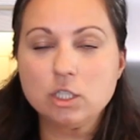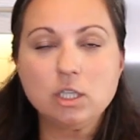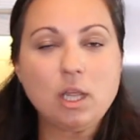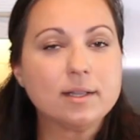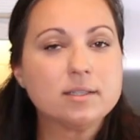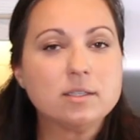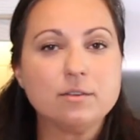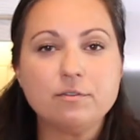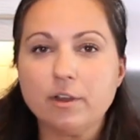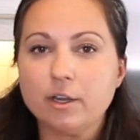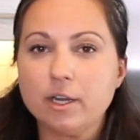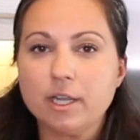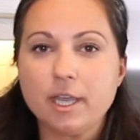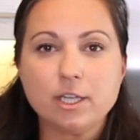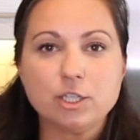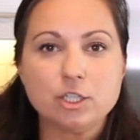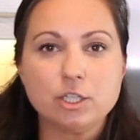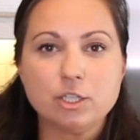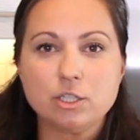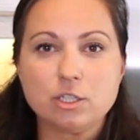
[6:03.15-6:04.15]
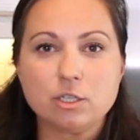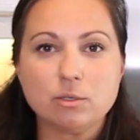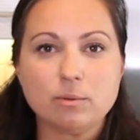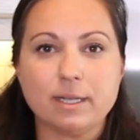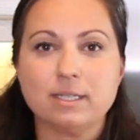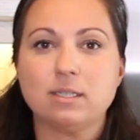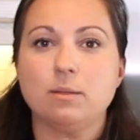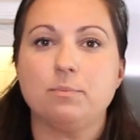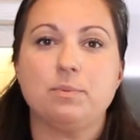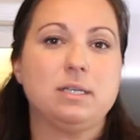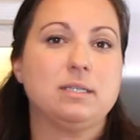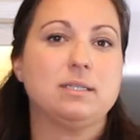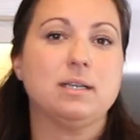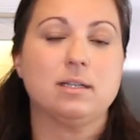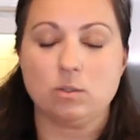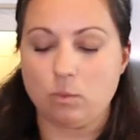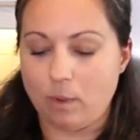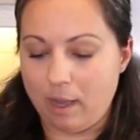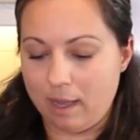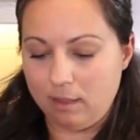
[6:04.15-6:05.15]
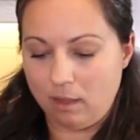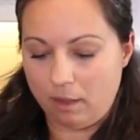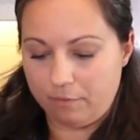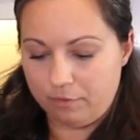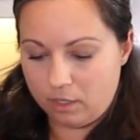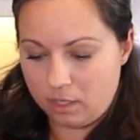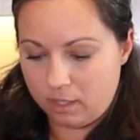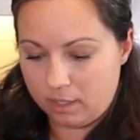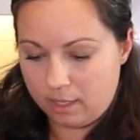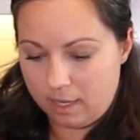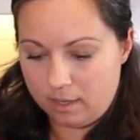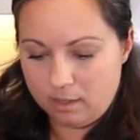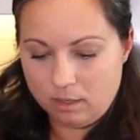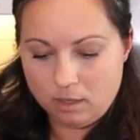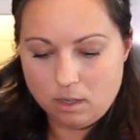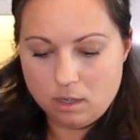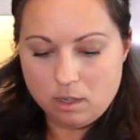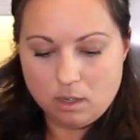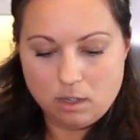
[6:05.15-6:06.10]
lots of variations to recipes. That's why I love cooking.